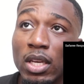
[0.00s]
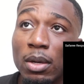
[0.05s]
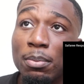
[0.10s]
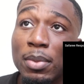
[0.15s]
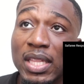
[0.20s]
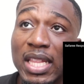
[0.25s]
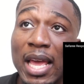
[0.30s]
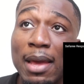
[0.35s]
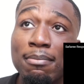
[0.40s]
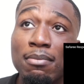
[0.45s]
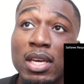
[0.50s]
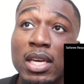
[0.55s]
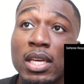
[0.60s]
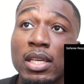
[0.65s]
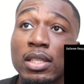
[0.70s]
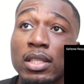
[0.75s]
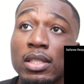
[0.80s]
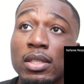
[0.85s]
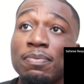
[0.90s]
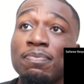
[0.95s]
But that
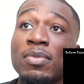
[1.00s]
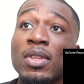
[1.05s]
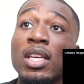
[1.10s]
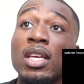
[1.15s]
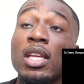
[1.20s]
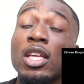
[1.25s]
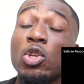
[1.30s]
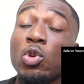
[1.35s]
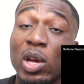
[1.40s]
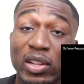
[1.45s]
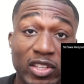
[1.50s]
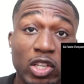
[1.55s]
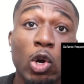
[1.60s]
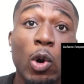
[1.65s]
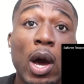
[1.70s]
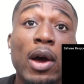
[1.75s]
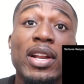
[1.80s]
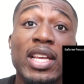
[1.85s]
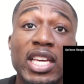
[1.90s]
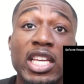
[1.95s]
means you have to go
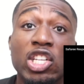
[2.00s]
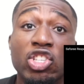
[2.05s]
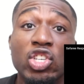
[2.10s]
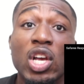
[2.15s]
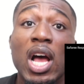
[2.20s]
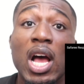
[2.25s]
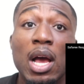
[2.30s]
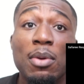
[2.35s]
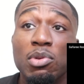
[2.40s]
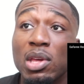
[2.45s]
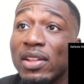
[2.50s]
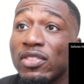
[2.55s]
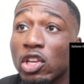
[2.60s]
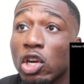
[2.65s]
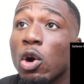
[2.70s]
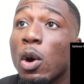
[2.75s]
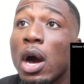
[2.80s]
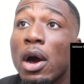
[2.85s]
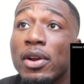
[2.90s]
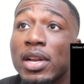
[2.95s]
out and get a job. You have to
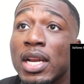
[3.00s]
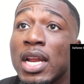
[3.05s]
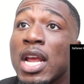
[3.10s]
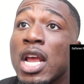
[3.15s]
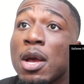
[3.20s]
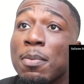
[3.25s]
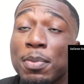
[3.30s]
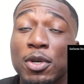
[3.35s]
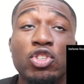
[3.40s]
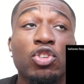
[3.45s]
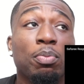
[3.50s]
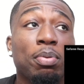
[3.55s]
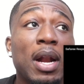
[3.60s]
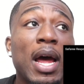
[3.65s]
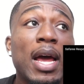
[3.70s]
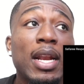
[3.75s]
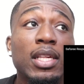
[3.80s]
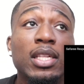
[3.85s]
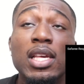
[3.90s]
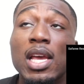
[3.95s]
go out and put your
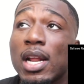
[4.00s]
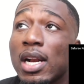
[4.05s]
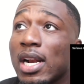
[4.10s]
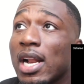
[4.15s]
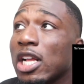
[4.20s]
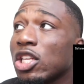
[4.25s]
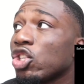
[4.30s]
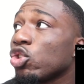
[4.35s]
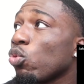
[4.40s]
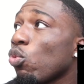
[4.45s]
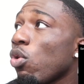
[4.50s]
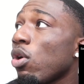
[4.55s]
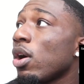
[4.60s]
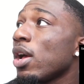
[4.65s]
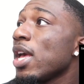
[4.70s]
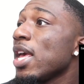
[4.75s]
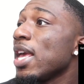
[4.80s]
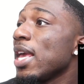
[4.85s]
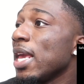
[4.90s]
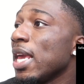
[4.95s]
pride aside and not just
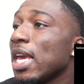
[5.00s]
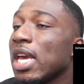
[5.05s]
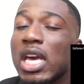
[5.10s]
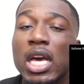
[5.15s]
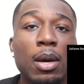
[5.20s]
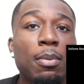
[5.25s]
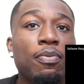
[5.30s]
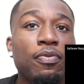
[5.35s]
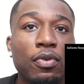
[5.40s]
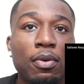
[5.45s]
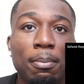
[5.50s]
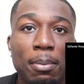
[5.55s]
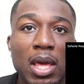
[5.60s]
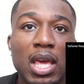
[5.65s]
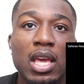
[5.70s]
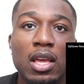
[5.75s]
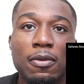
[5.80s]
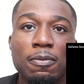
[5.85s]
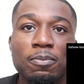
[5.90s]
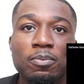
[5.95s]
want income from
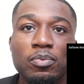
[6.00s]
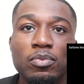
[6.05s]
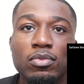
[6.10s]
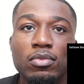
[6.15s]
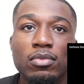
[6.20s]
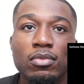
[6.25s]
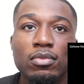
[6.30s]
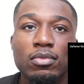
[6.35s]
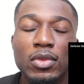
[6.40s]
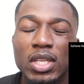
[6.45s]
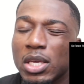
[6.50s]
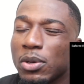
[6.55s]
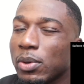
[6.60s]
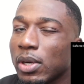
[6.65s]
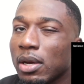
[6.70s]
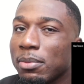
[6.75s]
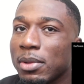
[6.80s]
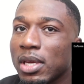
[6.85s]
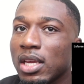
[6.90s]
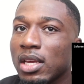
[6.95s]
me. You get what
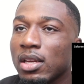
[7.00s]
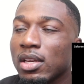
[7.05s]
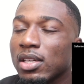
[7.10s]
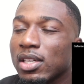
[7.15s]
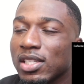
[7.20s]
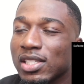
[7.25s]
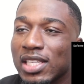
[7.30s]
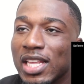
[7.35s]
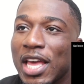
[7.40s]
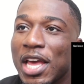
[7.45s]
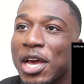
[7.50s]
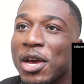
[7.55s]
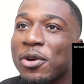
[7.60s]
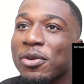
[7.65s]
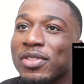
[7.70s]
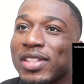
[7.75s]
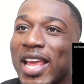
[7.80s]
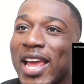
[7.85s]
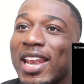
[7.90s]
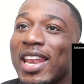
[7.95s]
I mean? Because
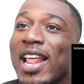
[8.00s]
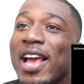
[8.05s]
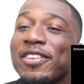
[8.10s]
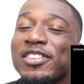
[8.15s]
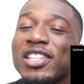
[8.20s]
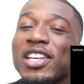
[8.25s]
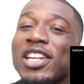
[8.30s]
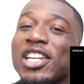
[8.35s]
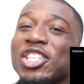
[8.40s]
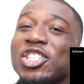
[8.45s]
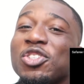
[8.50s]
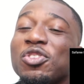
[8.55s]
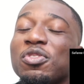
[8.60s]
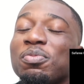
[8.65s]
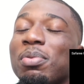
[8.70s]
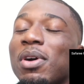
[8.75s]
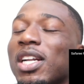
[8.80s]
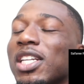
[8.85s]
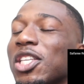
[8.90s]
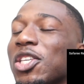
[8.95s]
now that lifestyle that she was
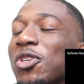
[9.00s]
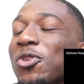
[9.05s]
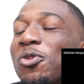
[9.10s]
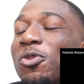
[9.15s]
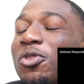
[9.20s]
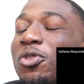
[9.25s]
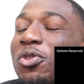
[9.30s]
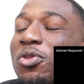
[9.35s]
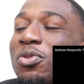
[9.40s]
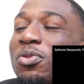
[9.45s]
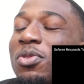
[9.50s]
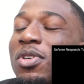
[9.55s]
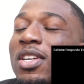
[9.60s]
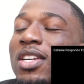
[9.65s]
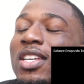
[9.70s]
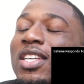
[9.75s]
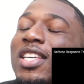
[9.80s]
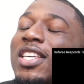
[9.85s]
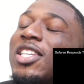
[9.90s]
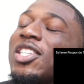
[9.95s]
probably used to
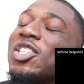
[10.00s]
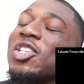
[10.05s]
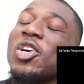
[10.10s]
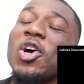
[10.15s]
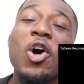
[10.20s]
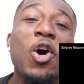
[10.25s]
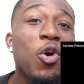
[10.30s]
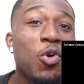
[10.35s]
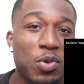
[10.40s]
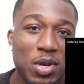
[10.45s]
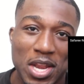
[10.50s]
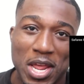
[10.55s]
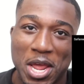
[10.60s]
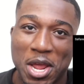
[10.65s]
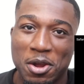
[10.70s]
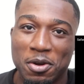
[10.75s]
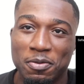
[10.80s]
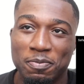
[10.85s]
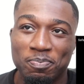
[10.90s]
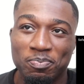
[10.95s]
is gone now.